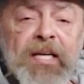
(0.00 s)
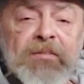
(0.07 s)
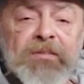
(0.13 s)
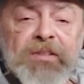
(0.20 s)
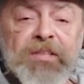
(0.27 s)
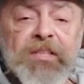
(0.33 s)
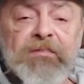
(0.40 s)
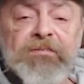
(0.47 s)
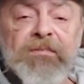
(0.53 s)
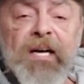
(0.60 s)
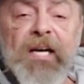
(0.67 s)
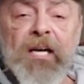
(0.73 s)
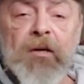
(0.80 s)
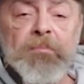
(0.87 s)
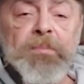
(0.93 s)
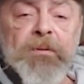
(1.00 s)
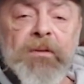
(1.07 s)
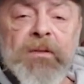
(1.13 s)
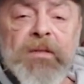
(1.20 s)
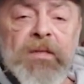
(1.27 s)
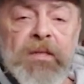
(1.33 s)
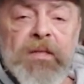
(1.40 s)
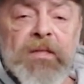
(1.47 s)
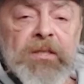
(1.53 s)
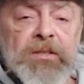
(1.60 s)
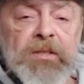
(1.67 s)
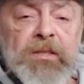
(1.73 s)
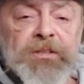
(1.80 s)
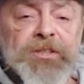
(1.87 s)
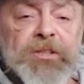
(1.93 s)
even develop
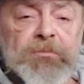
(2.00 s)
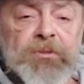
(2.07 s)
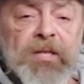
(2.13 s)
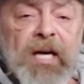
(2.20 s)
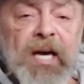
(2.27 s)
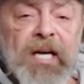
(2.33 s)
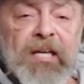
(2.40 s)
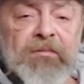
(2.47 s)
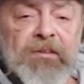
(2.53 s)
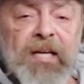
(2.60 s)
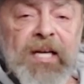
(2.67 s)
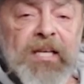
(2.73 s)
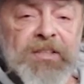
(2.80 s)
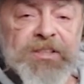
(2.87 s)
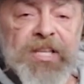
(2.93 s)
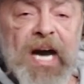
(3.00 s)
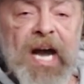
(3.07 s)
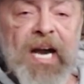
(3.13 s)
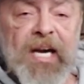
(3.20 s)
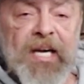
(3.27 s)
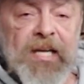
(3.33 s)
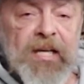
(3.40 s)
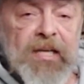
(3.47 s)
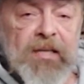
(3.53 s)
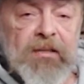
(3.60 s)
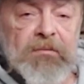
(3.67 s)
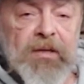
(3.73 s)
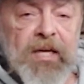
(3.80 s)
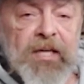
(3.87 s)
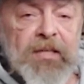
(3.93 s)
some kind of an anxiety
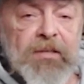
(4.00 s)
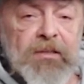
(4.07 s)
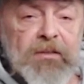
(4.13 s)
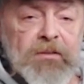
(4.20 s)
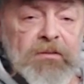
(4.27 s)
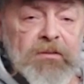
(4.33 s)
when I do